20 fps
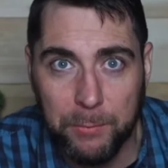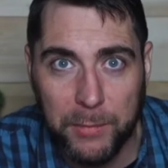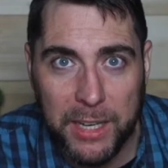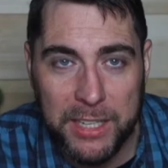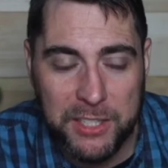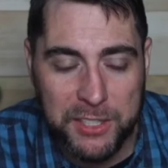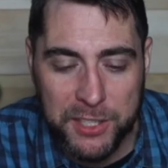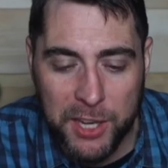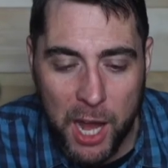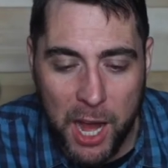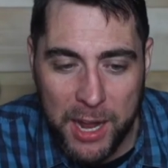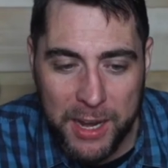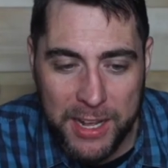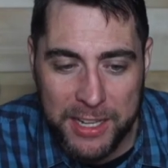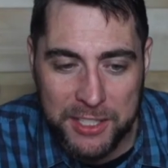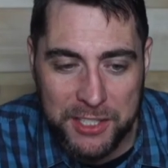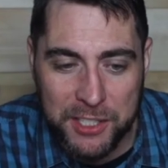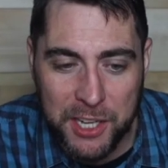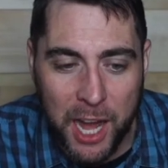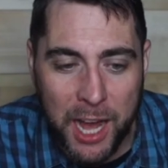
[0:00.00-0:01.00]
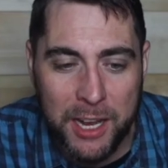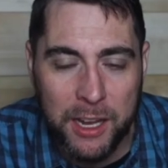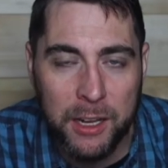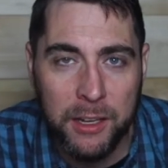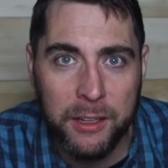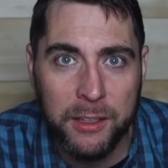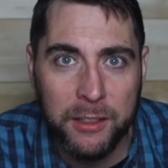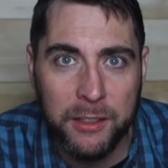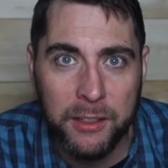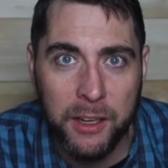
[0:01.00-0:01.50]
It's not
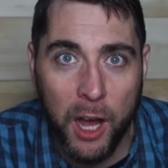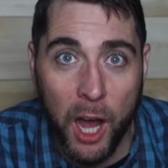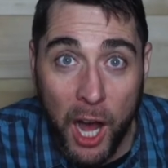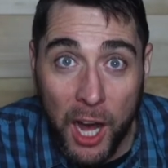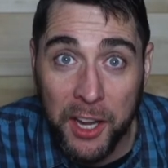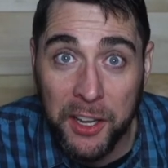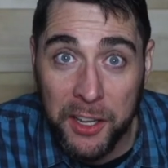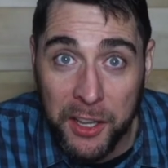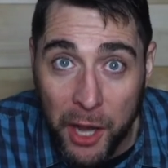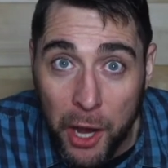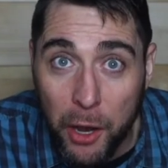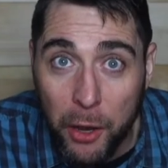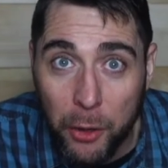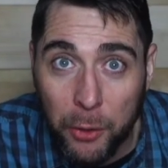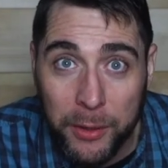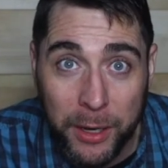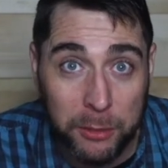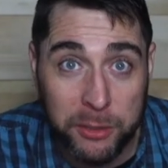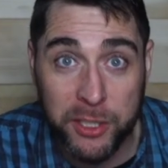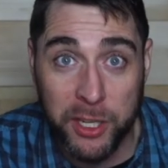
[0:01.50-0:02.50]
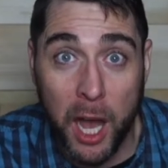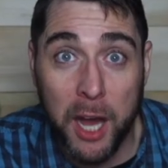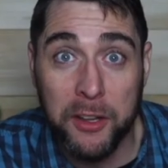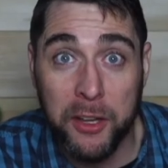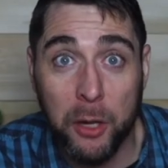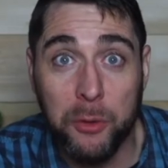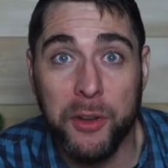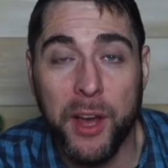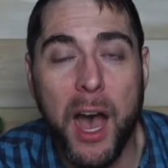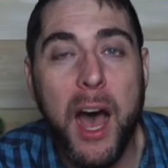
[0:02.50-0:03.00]
unknown. Now, it's
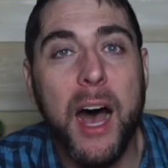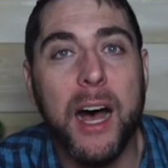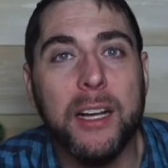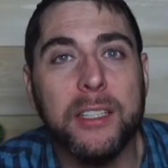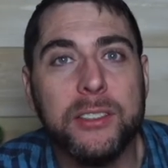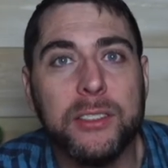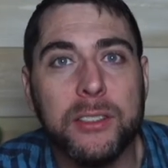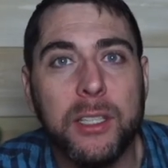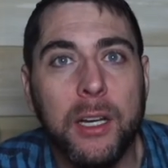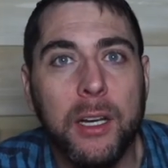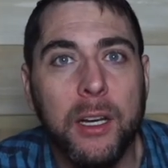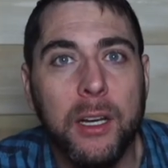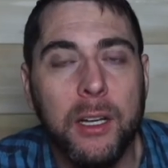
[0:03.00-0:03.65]
unknown to us.